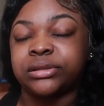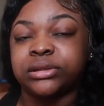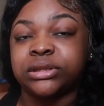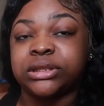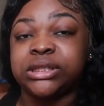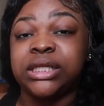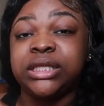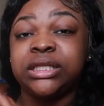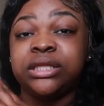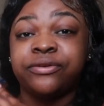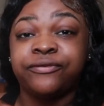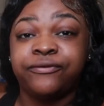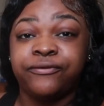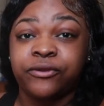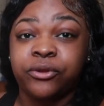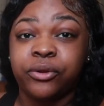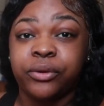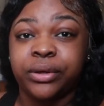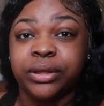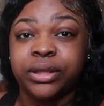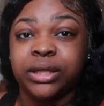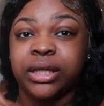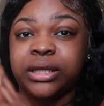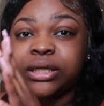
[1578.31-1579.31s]
clean the
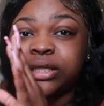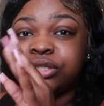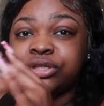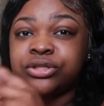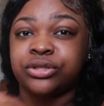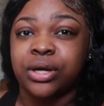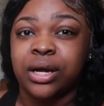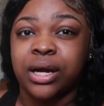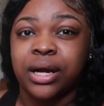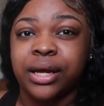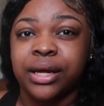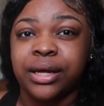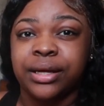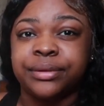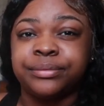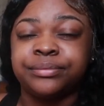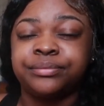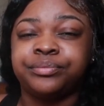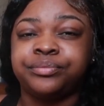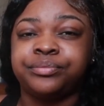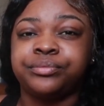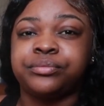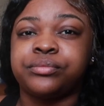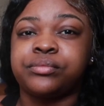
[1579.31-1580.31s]
floor, let it dry,
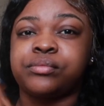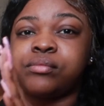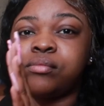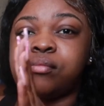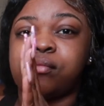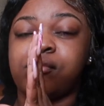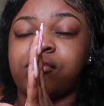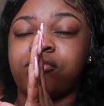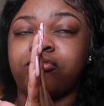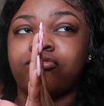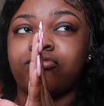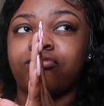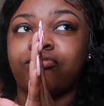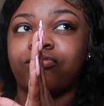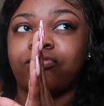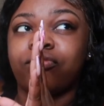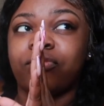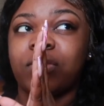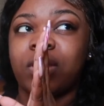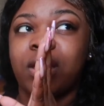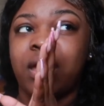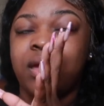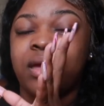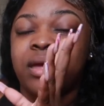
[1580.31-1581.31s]

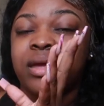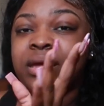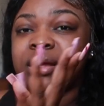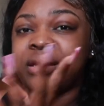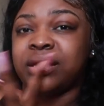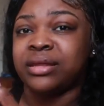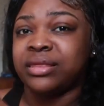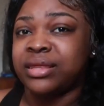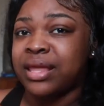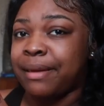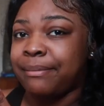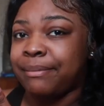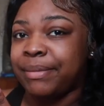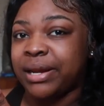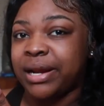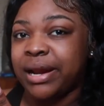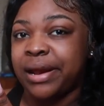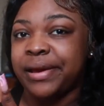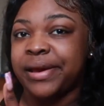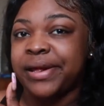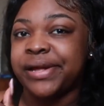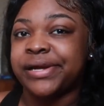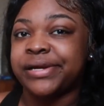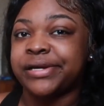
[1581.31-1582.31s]
and get that bed
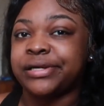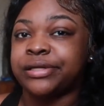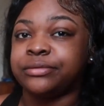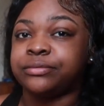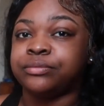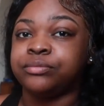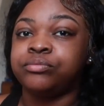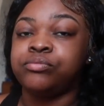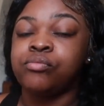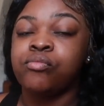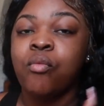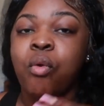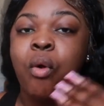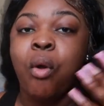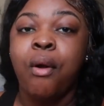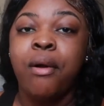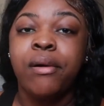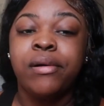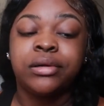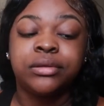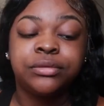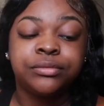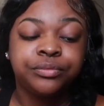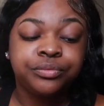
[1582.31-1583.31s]
out of here.
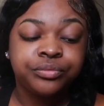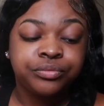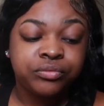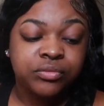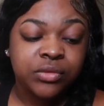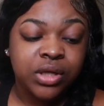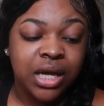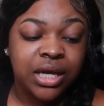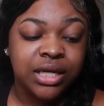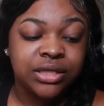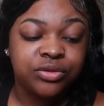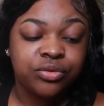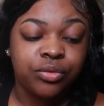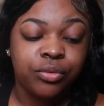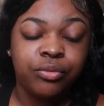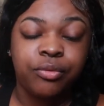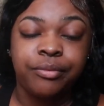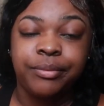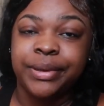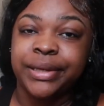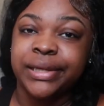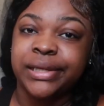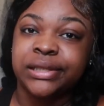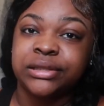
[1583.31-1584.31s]
His room
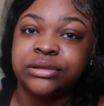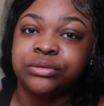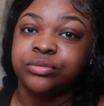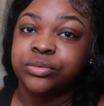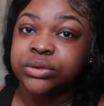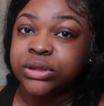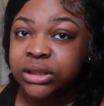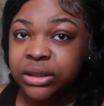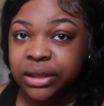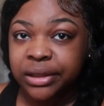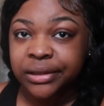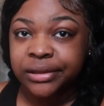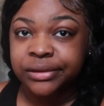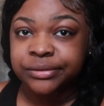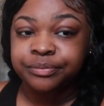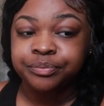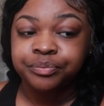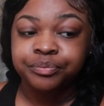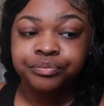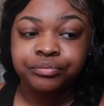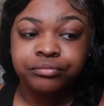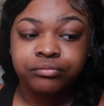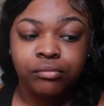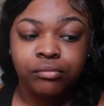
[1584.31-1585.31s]
will be getting redone.